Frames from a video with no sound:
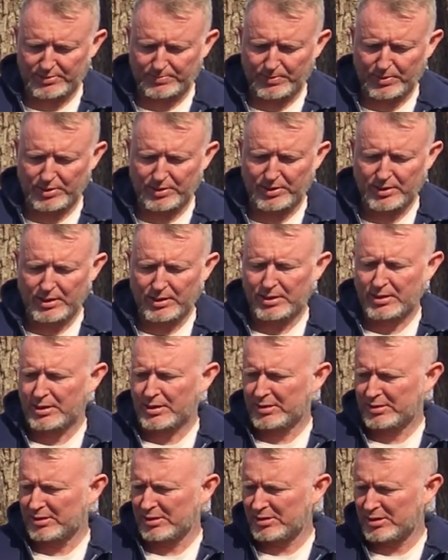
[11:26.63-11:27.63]
period,
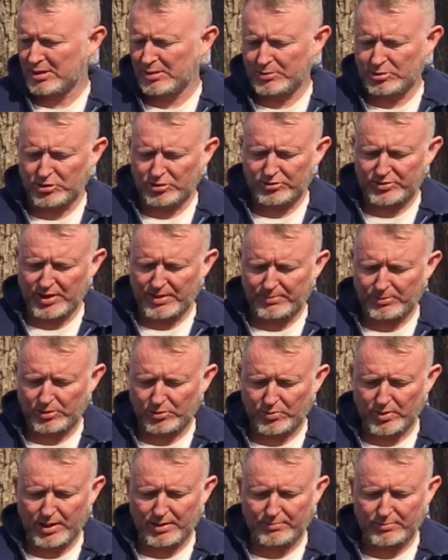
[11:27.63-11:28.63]
the teacher is able
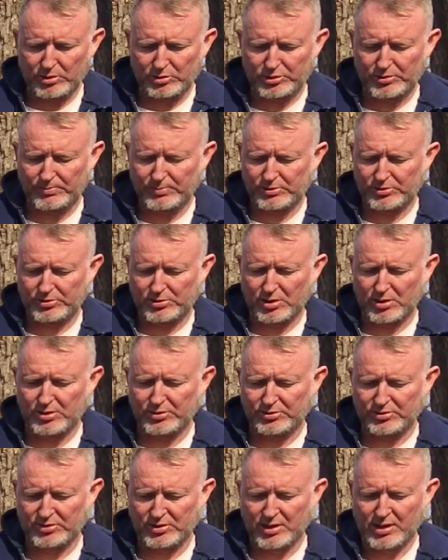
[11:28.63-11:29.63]
to create multiple
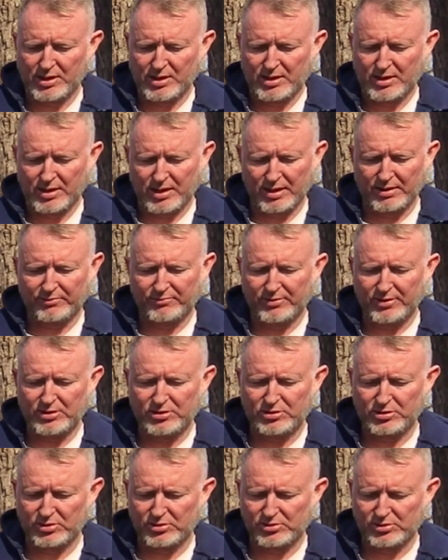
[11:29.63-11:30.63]
starts and
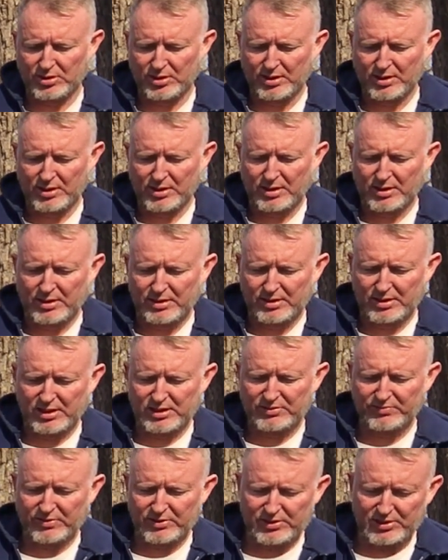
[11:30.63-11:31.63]
finishes,
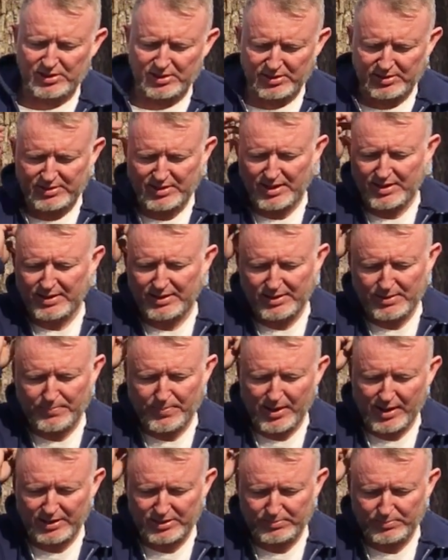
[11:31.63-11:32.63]
thus facilitating the
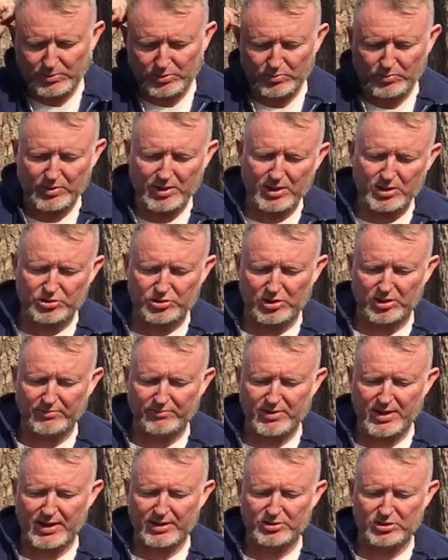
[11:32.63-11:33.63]
possible creation
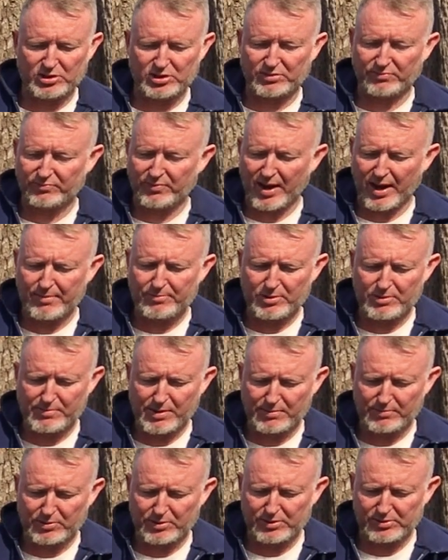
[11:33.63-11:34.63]
of not just vibrant
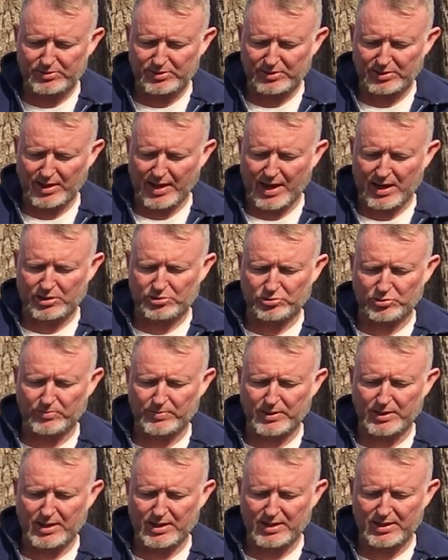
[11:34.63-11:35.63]
memories at the actual
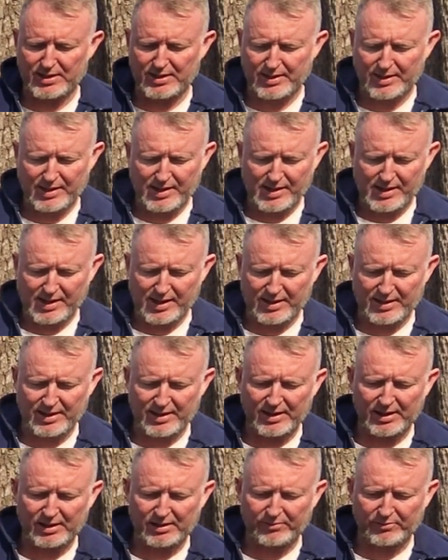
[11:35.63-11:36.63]
beginning and
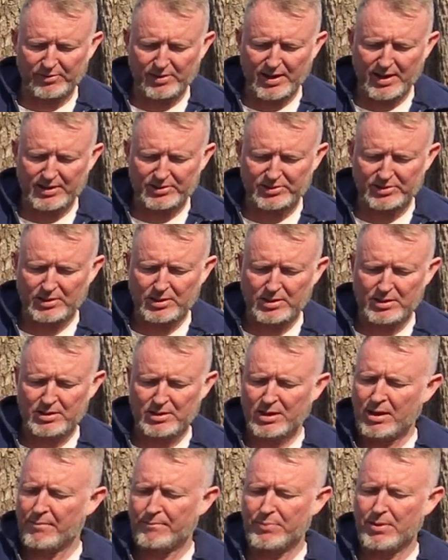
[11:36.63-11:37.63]
ending of class,
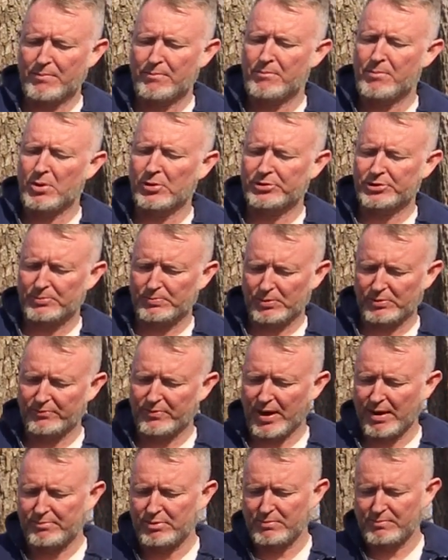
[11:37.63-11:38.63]
but multiple
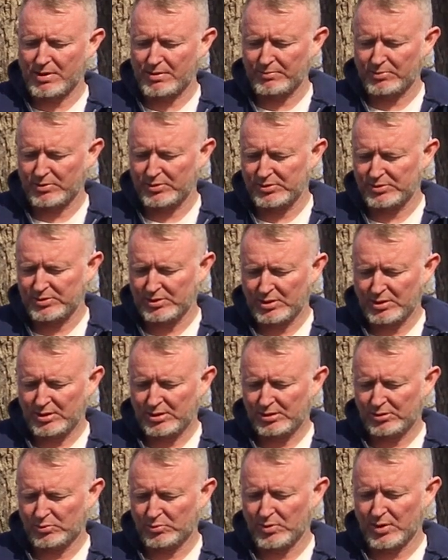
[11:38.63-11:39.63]
vibrant memories
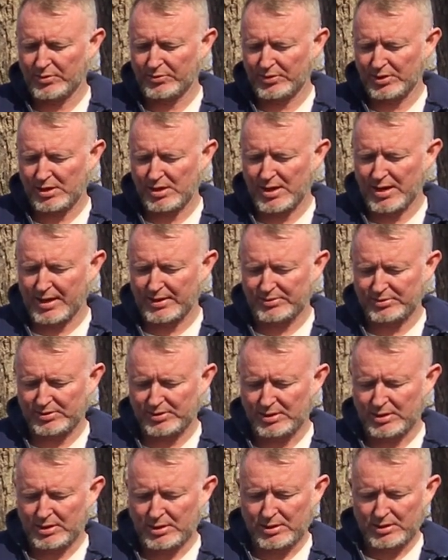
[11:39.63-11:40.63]
throughout the class.